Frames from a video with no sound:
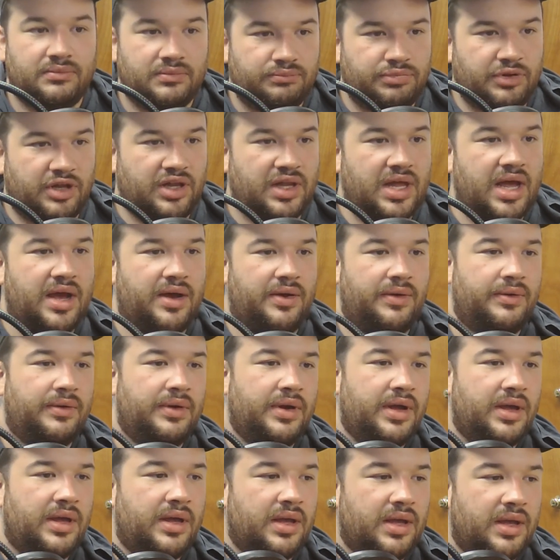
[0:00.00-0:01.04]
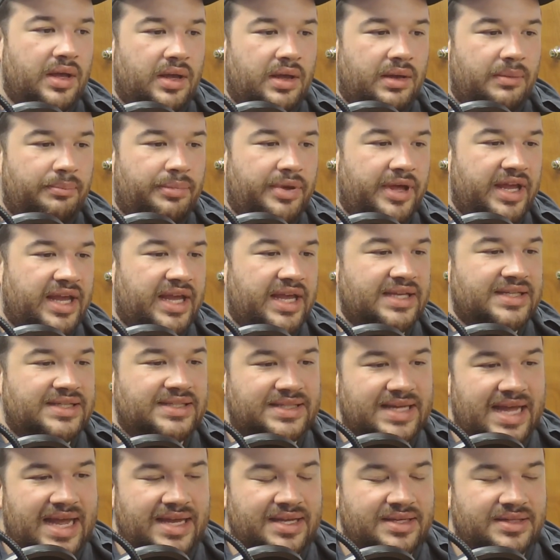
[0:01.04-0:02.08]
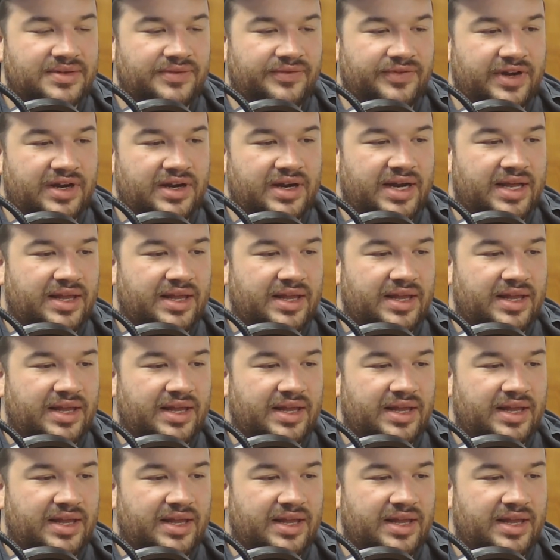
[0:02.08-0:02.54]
below. But he says very